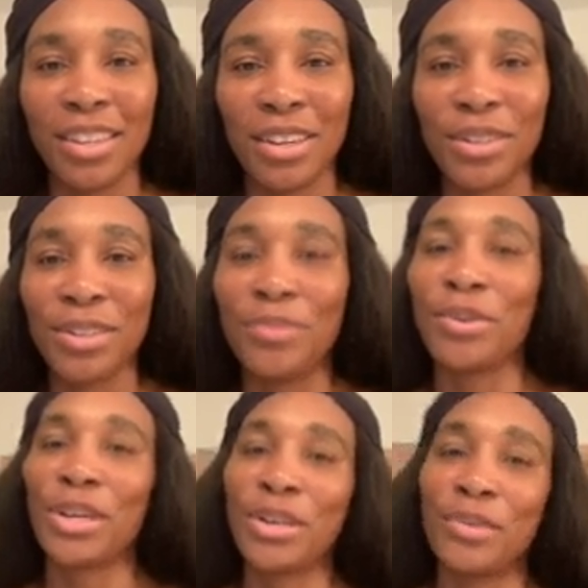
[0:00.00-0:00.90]
to
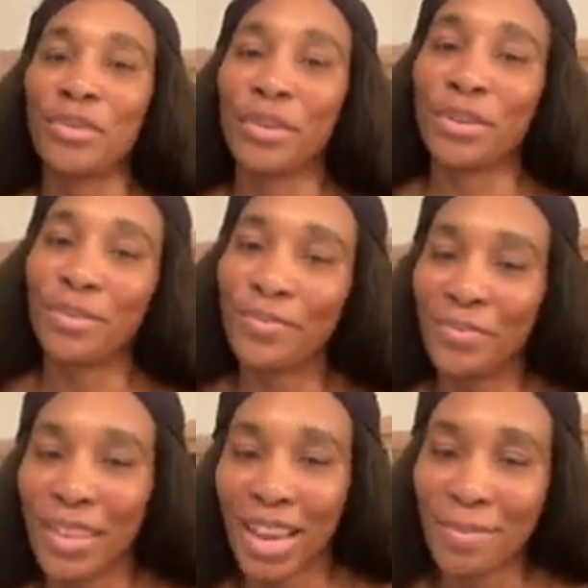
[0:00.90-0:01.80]
work over
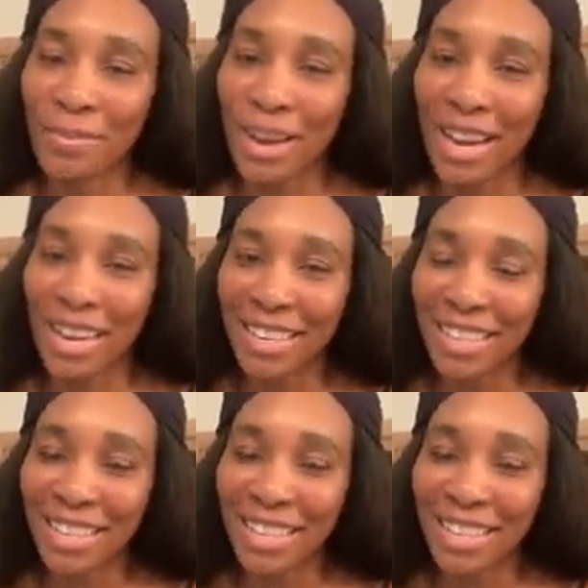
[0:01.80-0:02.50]
at my